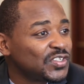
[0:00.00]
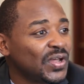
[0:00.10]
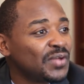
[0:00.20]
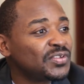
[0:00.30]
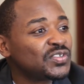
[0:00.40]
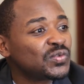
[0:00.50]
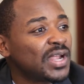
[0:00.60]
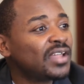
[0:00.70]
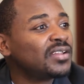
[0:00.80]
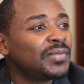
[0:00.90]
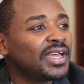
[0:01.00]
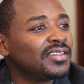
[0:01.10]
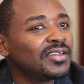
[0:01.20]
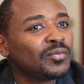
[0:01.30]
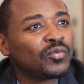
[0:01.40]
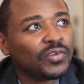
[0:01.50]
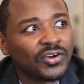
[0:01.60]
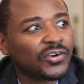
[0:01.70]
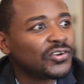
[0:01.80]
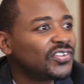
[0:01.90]
So I was surrounded by them
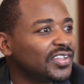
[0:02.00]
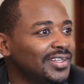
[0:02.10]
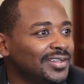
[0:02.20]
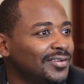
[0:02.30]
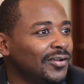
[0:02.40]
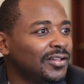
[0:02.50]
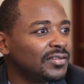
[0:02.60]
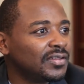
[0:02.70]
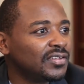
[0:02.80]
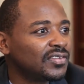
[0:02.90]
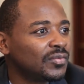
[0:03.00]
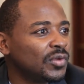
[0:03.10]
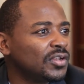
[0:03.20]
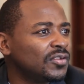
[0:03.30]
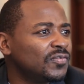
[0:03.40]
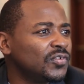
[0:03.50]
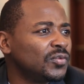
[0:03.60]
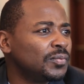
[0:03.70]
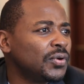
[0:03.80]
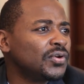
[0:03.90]
rehearsing all of this
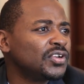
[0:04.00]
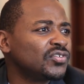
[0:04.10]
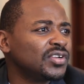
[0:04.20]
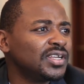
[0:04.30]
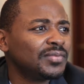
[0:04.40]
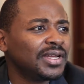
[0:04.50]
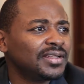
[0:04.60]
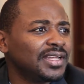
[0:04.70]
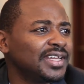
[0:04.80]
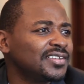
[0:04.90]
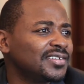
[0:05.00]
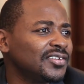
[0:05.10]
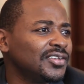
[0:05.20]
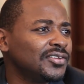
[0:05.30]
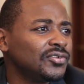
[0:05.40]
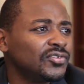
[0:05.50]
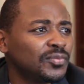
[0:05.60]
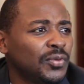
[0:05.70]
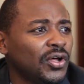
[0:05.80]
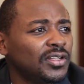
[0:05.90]
wonderful poetry by Langston
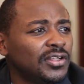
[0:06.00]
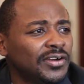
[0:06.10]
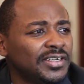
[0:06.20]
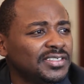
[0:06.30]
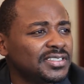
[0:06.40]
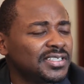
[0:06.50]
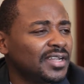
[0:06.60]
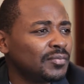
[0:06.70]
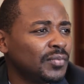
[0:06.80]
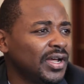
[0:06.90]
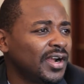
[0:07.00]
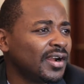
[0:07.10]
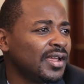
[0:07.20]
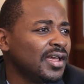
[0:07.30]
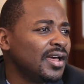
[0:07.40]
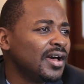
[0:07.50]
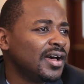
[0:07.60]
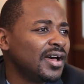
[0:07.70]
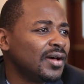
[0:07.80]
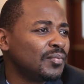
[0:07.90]
Hughes, Paul Laurence Dunbar,
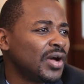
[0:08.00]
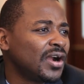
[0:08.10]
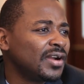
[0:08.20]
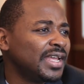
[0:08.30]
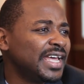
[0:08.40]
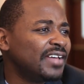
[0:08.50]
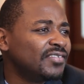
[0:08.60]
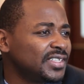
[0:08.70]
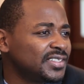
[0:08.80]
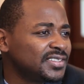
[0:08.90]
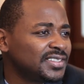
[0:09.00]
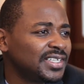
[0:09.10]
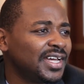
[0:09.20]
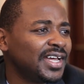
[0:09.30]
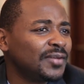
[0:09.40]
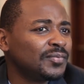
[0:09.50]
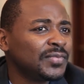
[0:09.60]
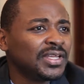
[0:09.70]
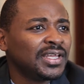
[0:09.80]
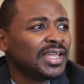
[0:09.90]
uh, Mari Evans, um,